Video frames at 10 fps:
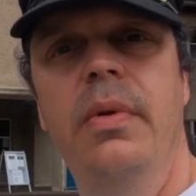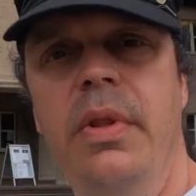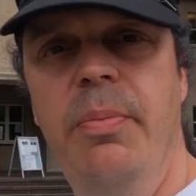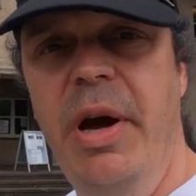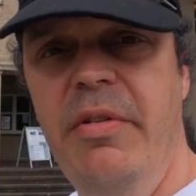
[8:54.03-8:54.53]

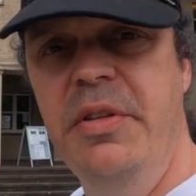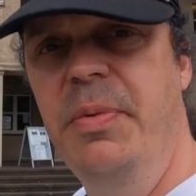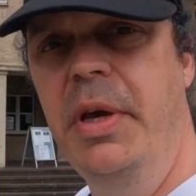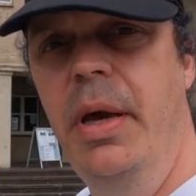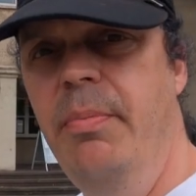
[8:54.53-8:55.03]
The barracks
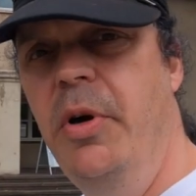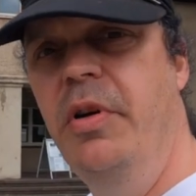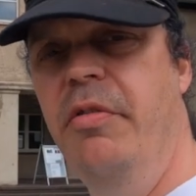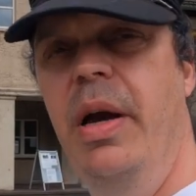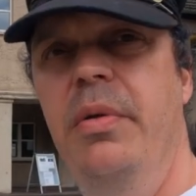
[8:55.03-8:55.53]
became more
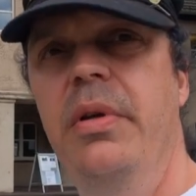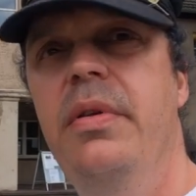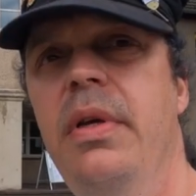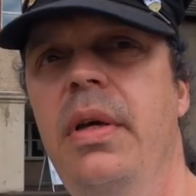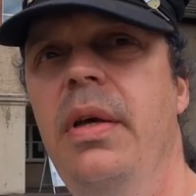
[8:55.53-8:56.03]

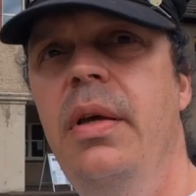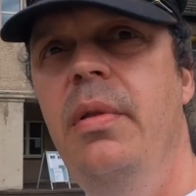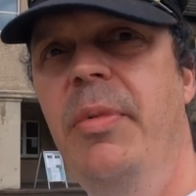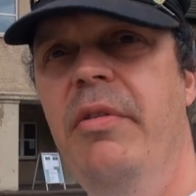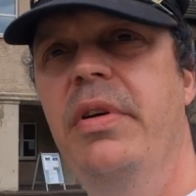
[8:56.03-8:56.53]
crowded,
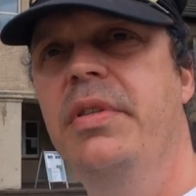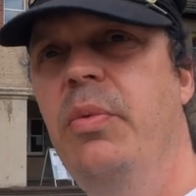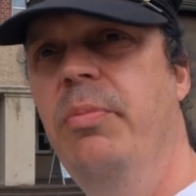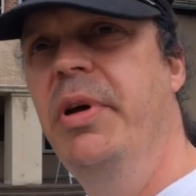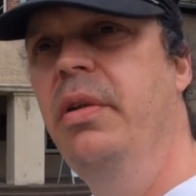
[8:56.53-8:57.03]
barracks
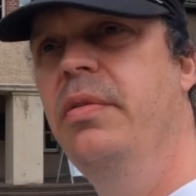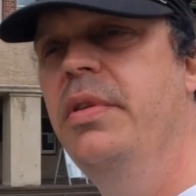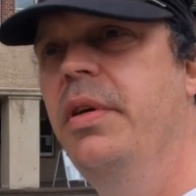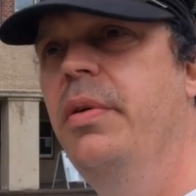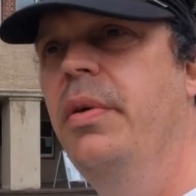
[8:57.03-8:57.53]
that were built
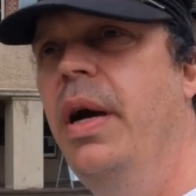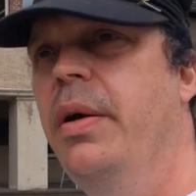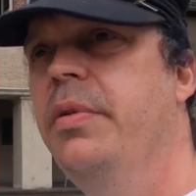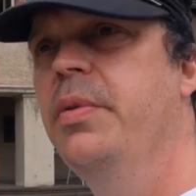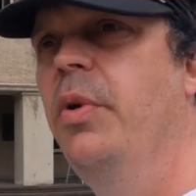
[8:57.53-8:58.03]
to
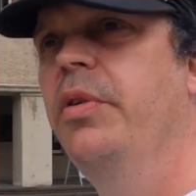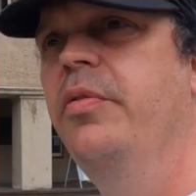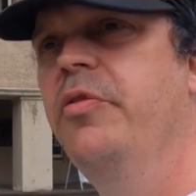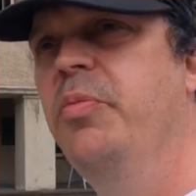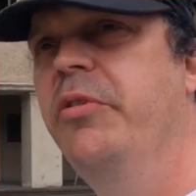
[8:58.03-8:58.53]
house
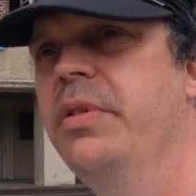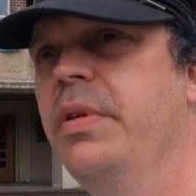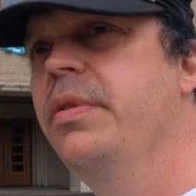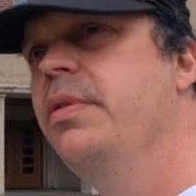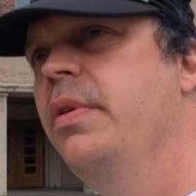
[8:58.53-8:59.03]
100
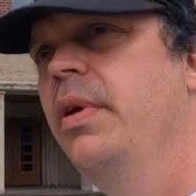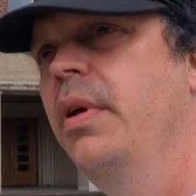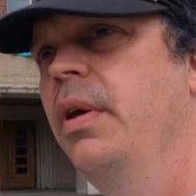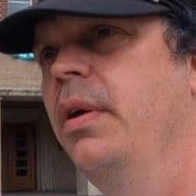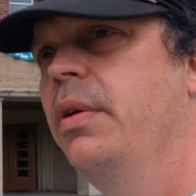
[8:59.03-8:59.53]
prisoners
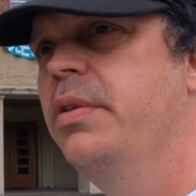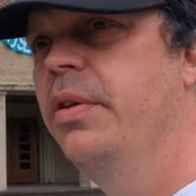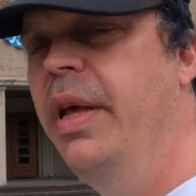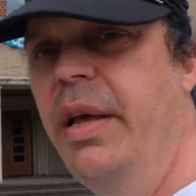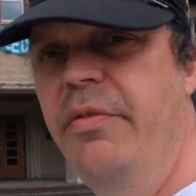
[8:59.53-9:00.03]

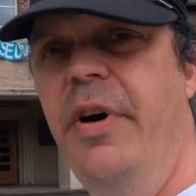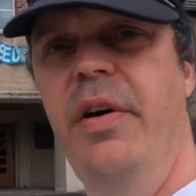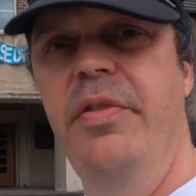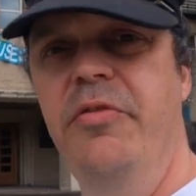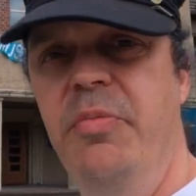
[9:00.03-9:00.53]
suddenly had
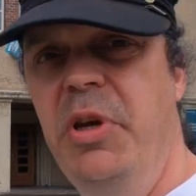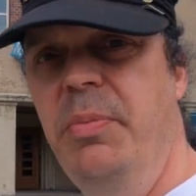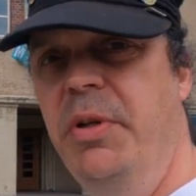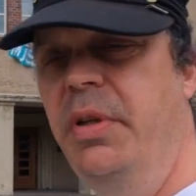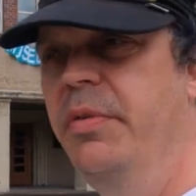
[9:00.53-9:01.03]
500
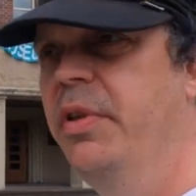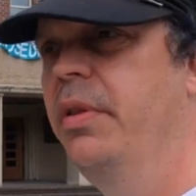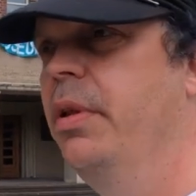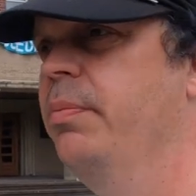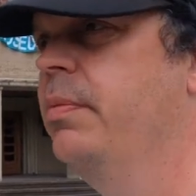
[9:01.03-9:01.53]
people living
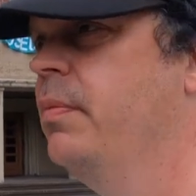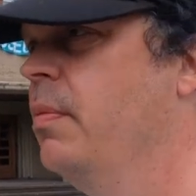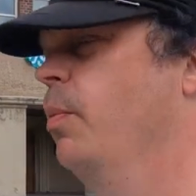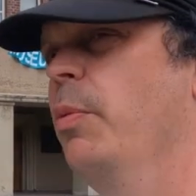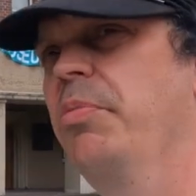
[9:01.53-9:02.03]
in
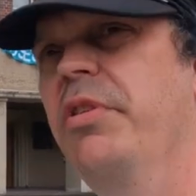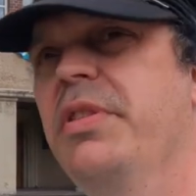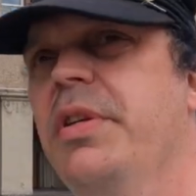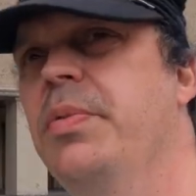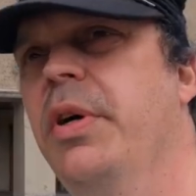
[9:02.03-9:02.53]
them. And when
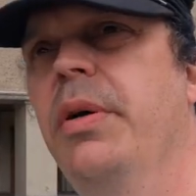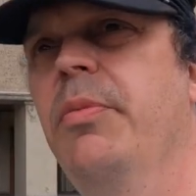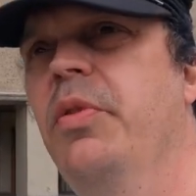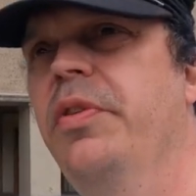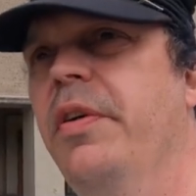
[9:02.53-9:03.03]
prisoners were
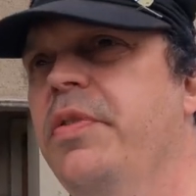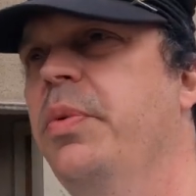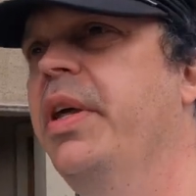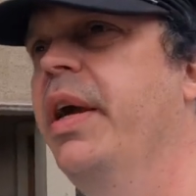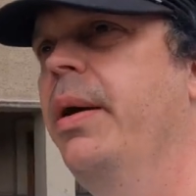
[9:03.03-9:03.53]
moved off to other